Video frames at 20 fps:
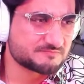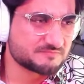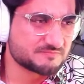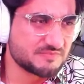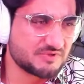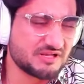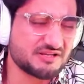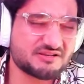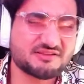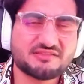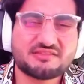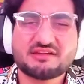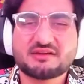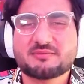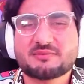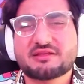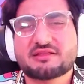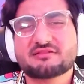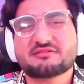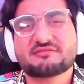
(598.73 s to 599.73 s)
I had to think
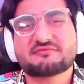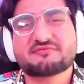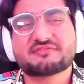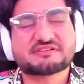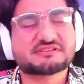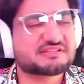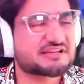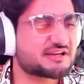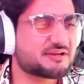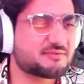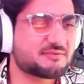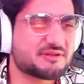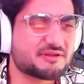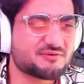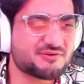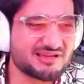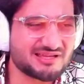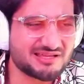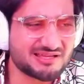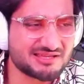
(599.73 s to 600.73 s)
about that one for a second. I'm like,
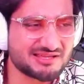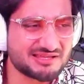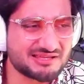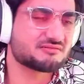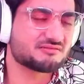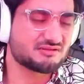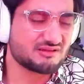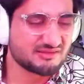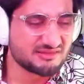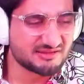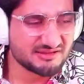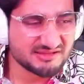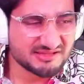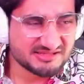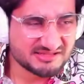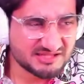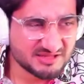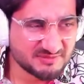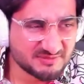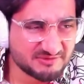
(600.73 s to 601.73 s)
what? Nothing is
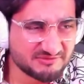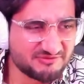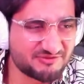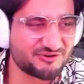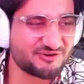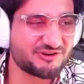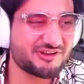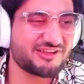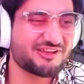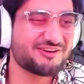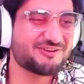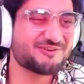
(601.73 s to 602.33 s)
coming for you?